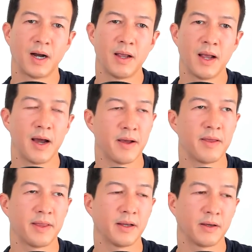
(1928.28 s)

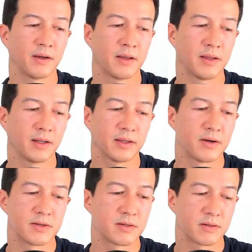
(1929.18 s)
I think
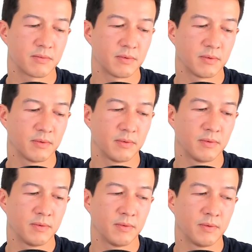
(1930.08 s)
there's
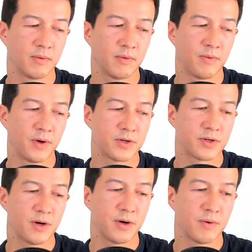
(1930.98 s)

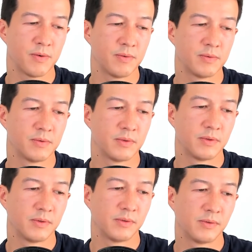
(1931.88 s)
nothing
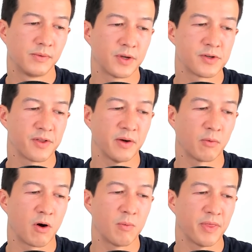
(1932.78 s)

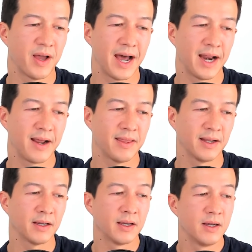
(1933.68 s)
wrong with that, and I
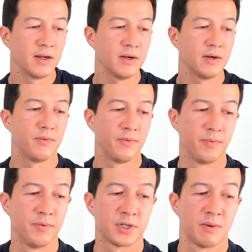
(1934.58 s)
think
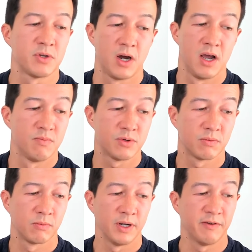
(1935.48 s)
sometimes
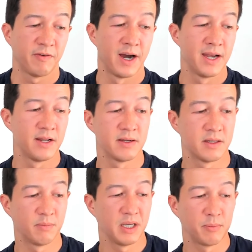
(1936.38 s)
what you find is
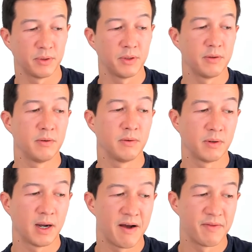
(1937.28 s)
the people who
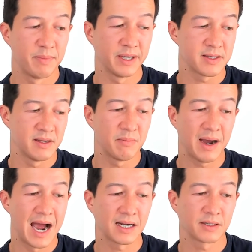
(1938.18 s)
have the biggest
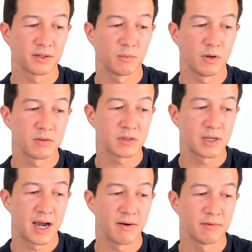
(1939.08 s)
impact are the ones
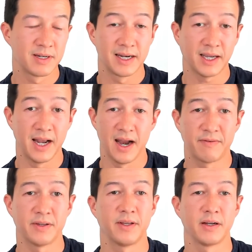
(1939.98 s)
that dedicate
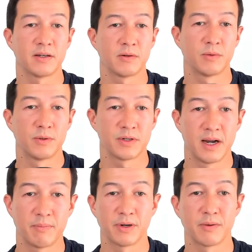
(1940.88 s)
everything towards
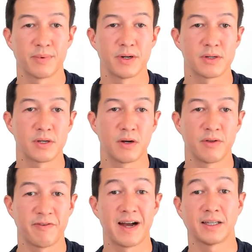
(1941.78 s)
their purpose. So
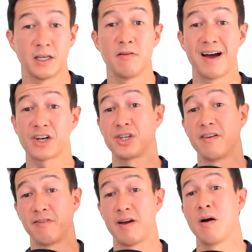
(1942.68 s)
the fact that you've
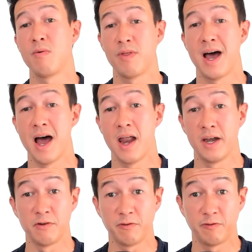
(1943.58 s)
actually found that
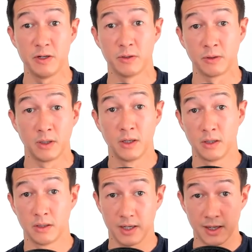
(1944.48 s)
and you feel
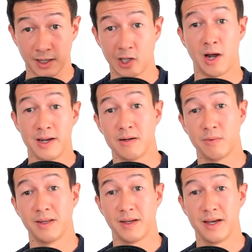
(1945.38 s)
aligned
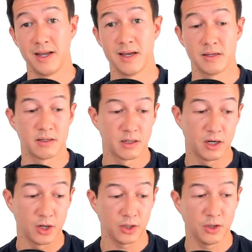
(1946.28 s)
with it is
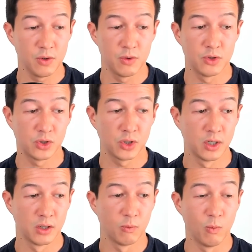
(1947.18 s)
a huge
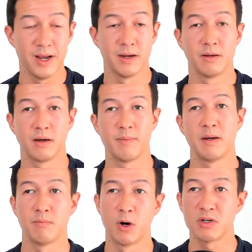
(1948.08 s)
win. I
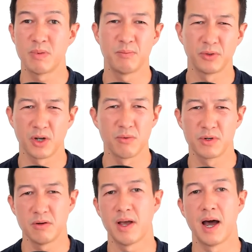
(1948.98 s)
mean, most people don't
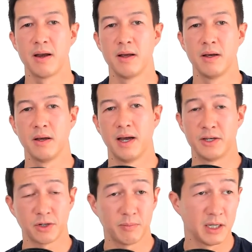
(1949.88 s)
do that.
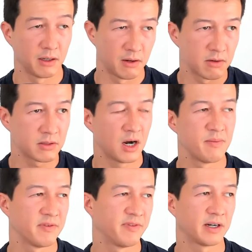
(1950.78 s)
It took me a long
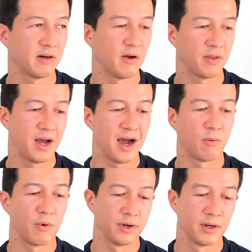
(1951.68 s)
time to figure out that I
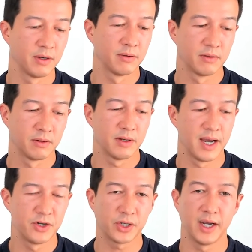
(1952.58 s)
want to
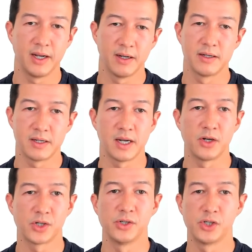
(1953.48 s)
educate and
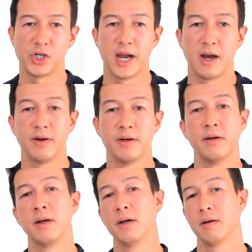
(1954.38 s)
teach and share and
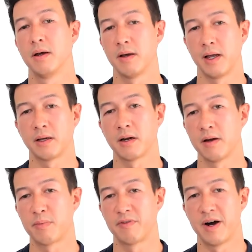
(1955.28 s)
like
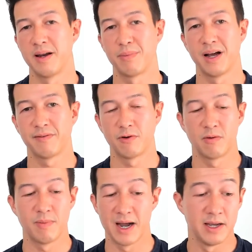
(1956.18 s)
kind of provide a
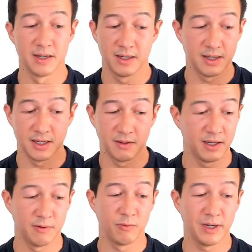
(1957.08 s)
platform.
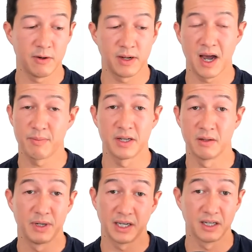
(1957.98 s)
It really only happened at
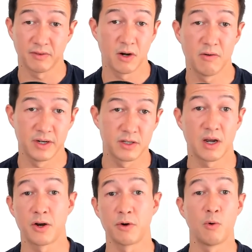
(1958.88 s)
the beginning of COVID.
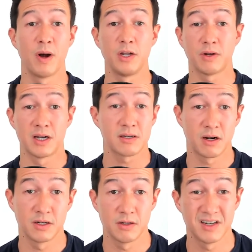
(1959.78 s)
So I don't know when you guys
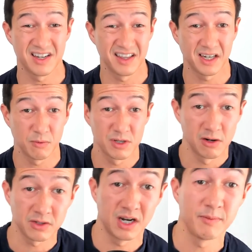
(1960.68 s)
started doing this. I think it was a
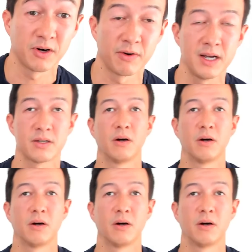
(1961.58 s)
long time ago, right?